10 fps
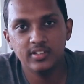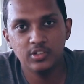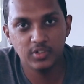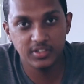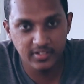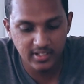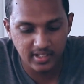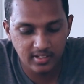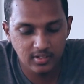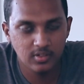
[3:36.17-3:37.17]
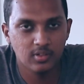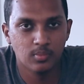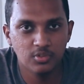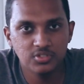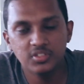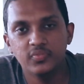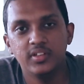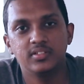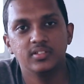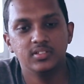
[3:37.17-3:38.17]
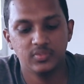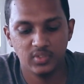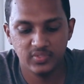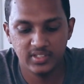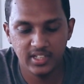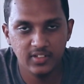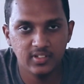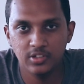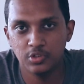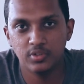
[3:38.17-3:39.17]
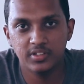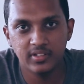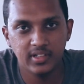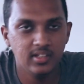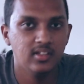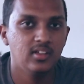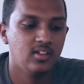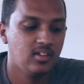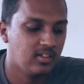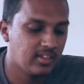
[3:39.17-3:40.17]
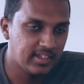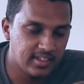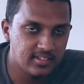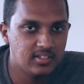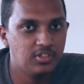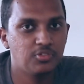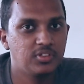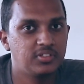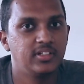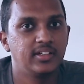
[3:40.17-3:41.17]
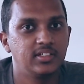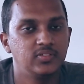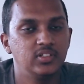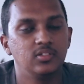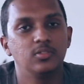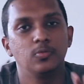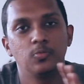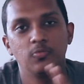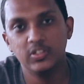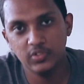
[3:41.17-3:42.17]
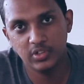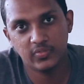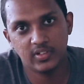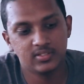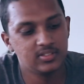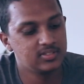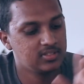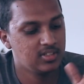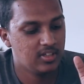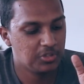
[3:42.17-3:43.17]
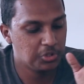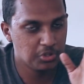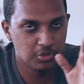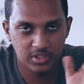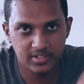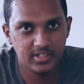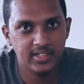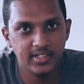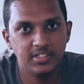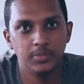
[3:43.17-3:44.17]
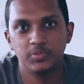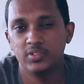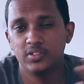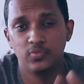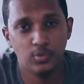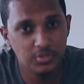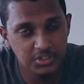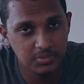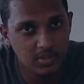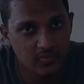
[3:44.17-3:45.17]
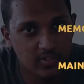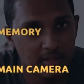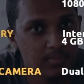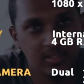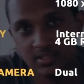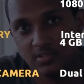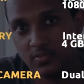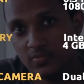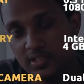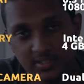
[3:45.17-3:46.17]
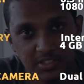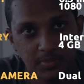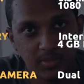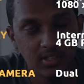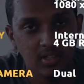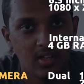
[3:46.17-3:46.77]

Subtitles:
at the Nova 3i, most of the features we've seen with the Nova 3 is in the Nova 3i as well, with a few differences. The Nova 3i ships with 4GB of RAM instead of 6GB,